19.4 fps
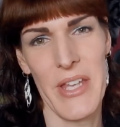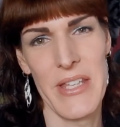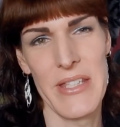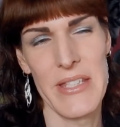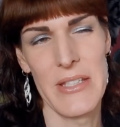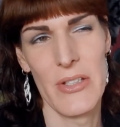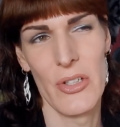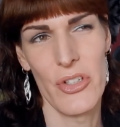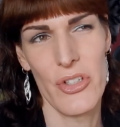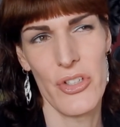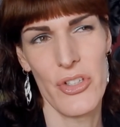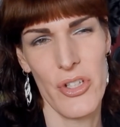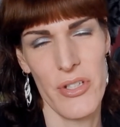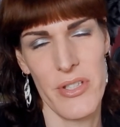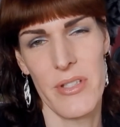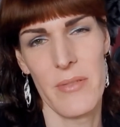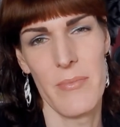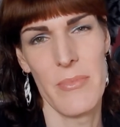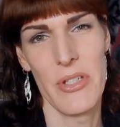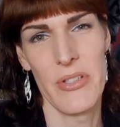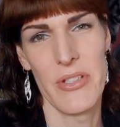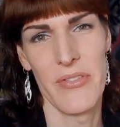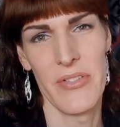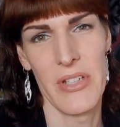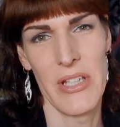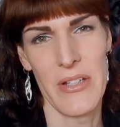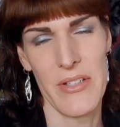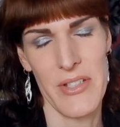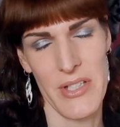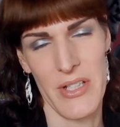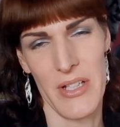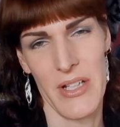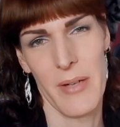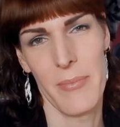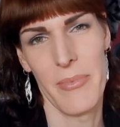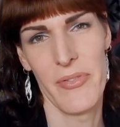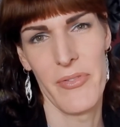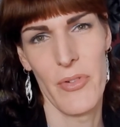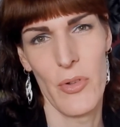It's not just a music video, it's not like
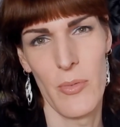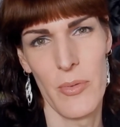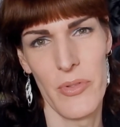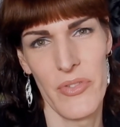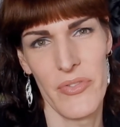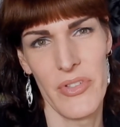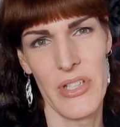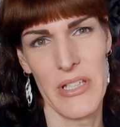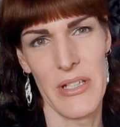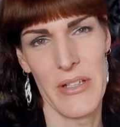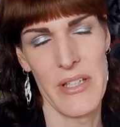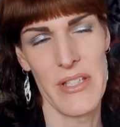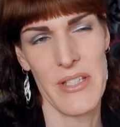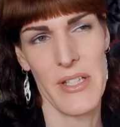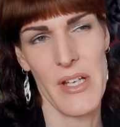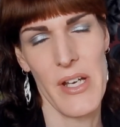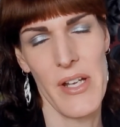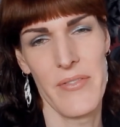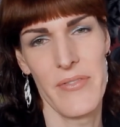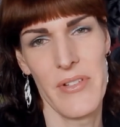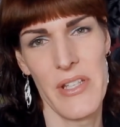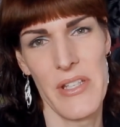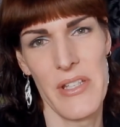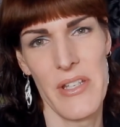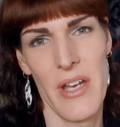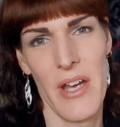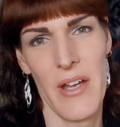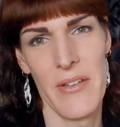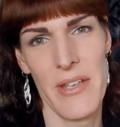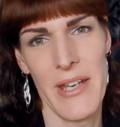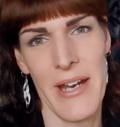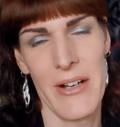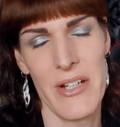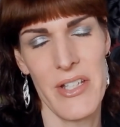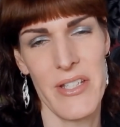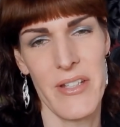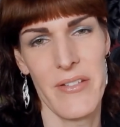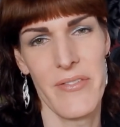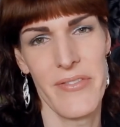a performance video, there's kind of a
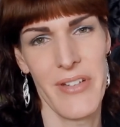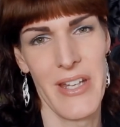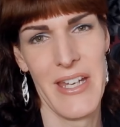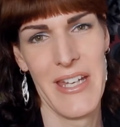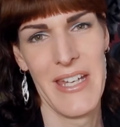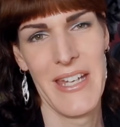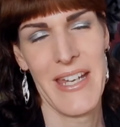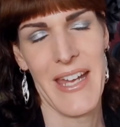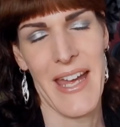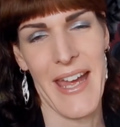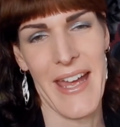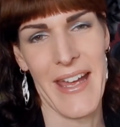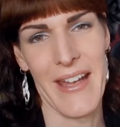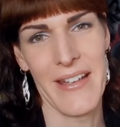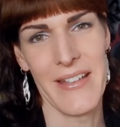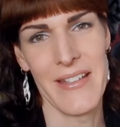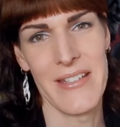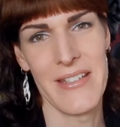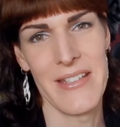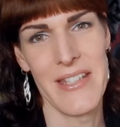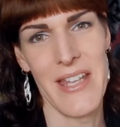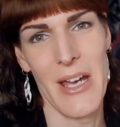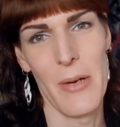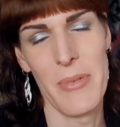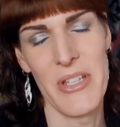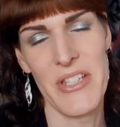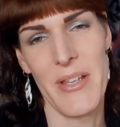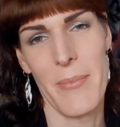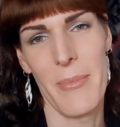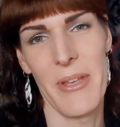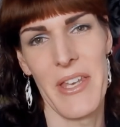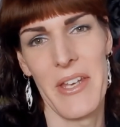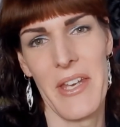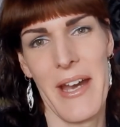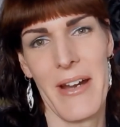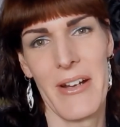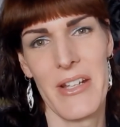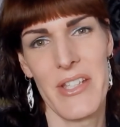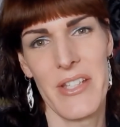narrative, and there'll be some of the
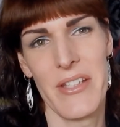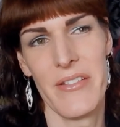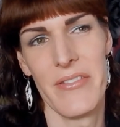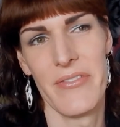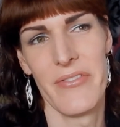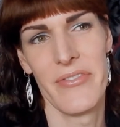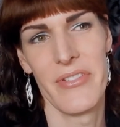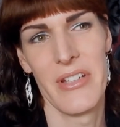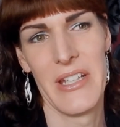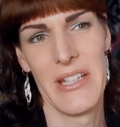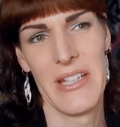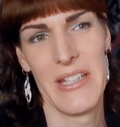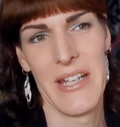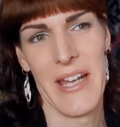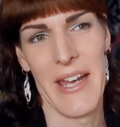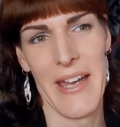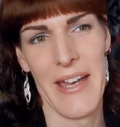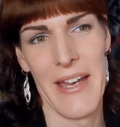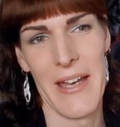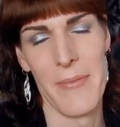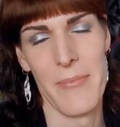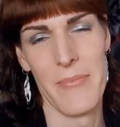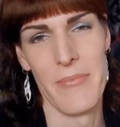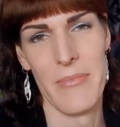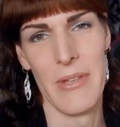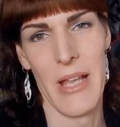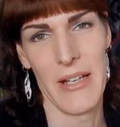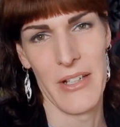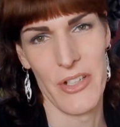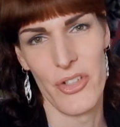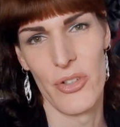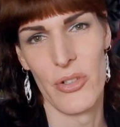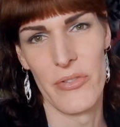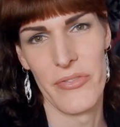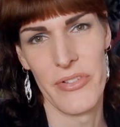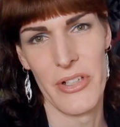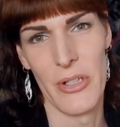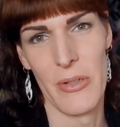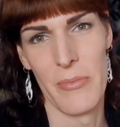narrative like a
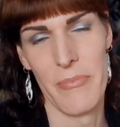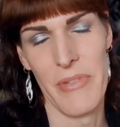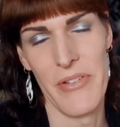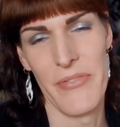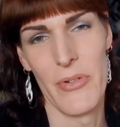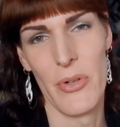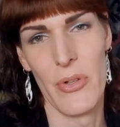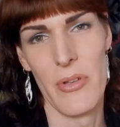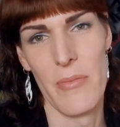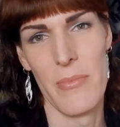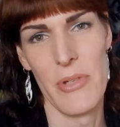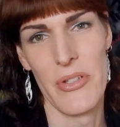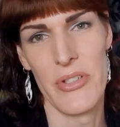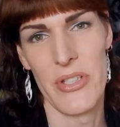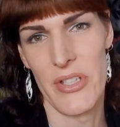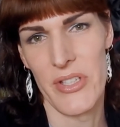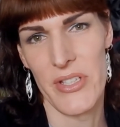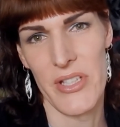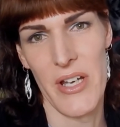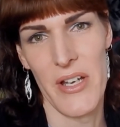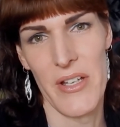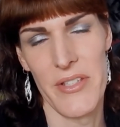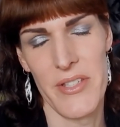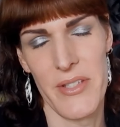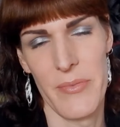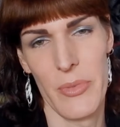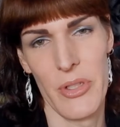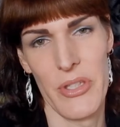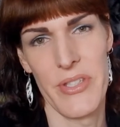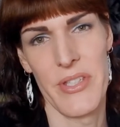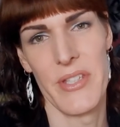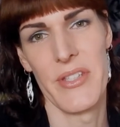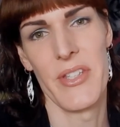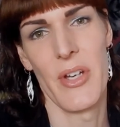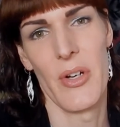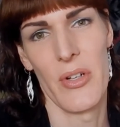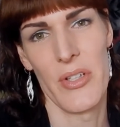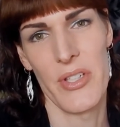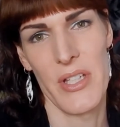short film before the music starts, and once the
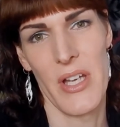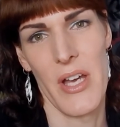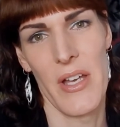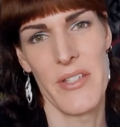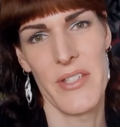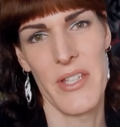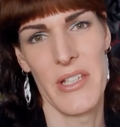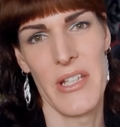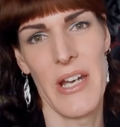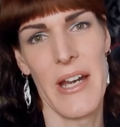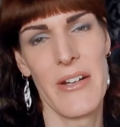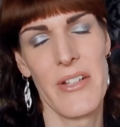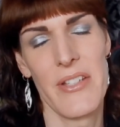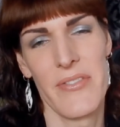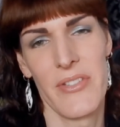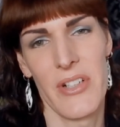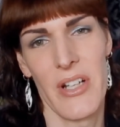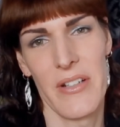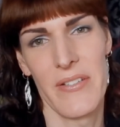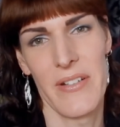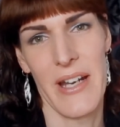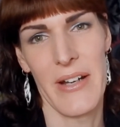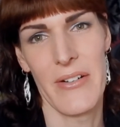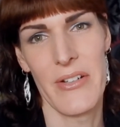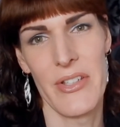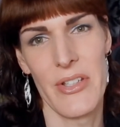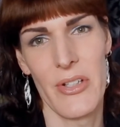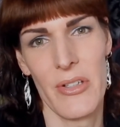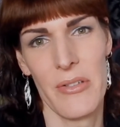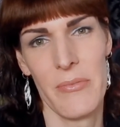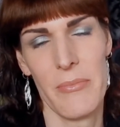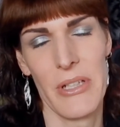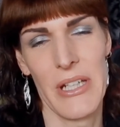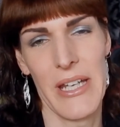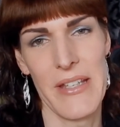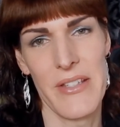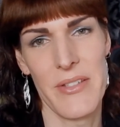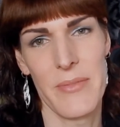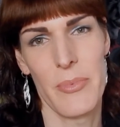song starts the narrative kind of carries on but
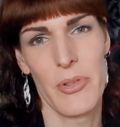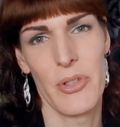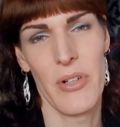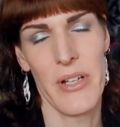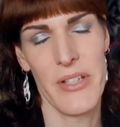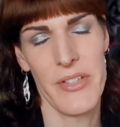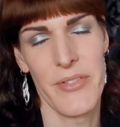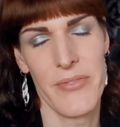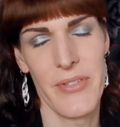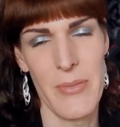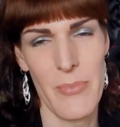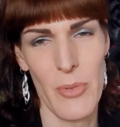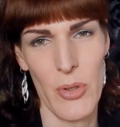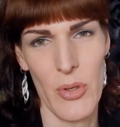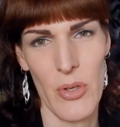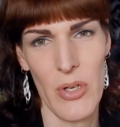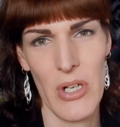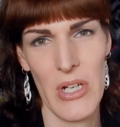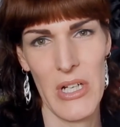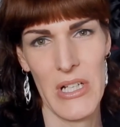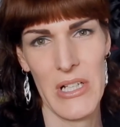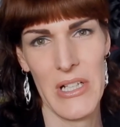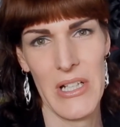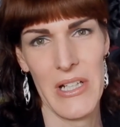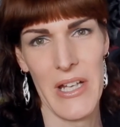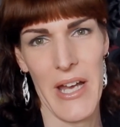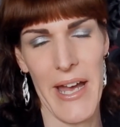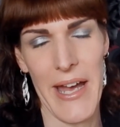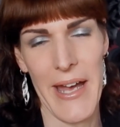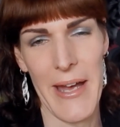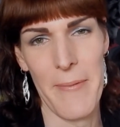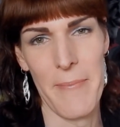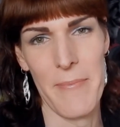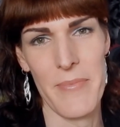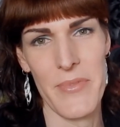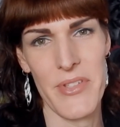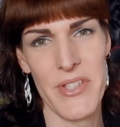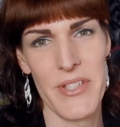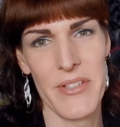gets progressively more
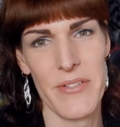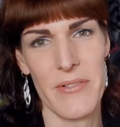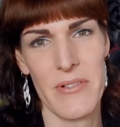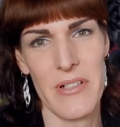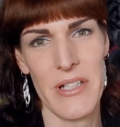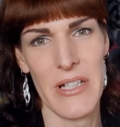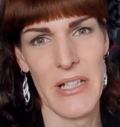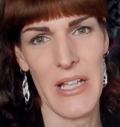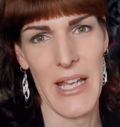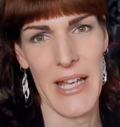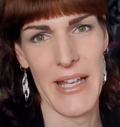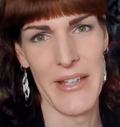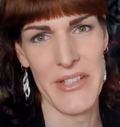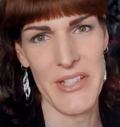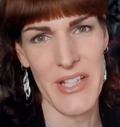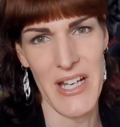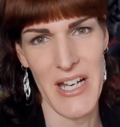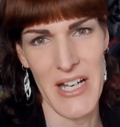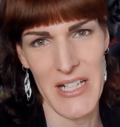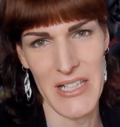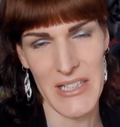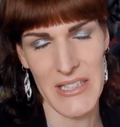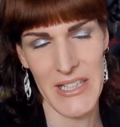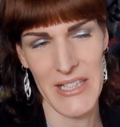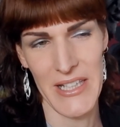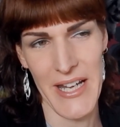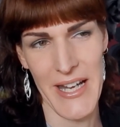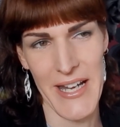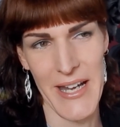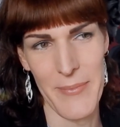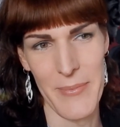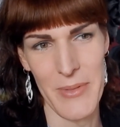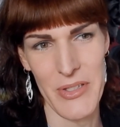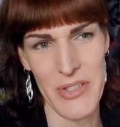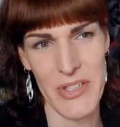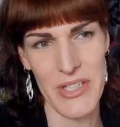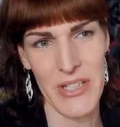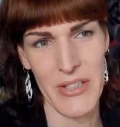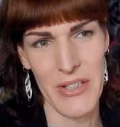surreal and dark
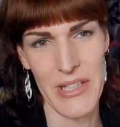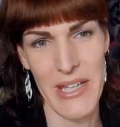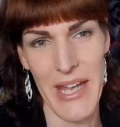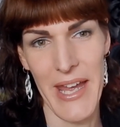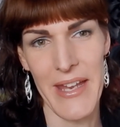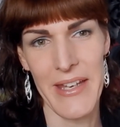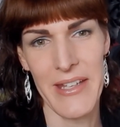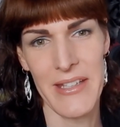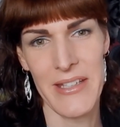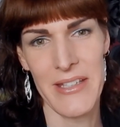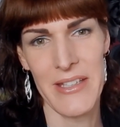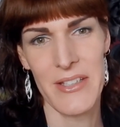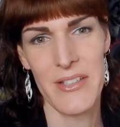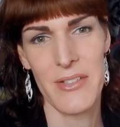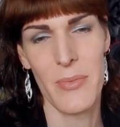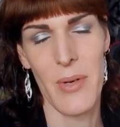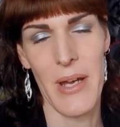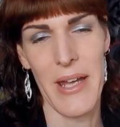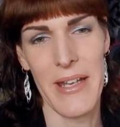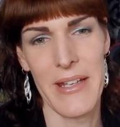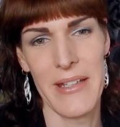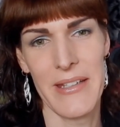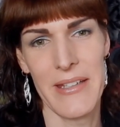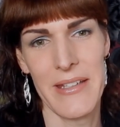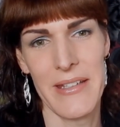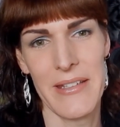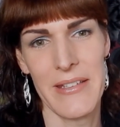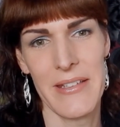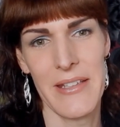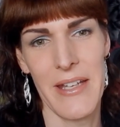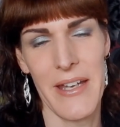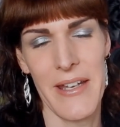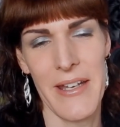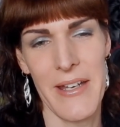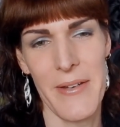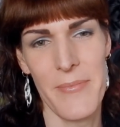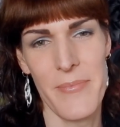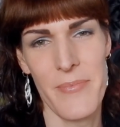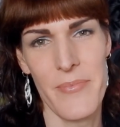until the end,
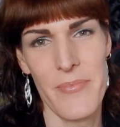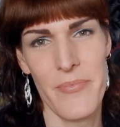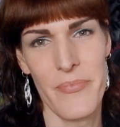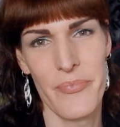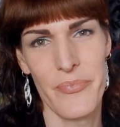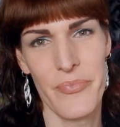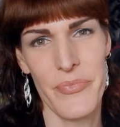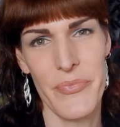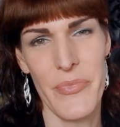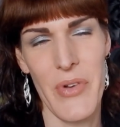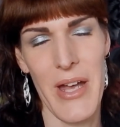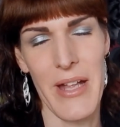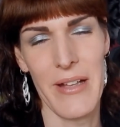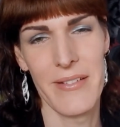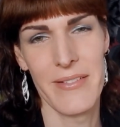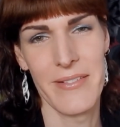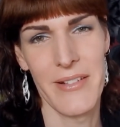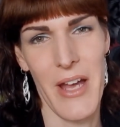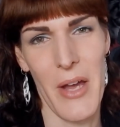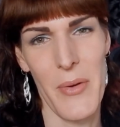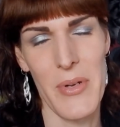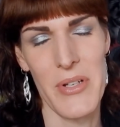when well, I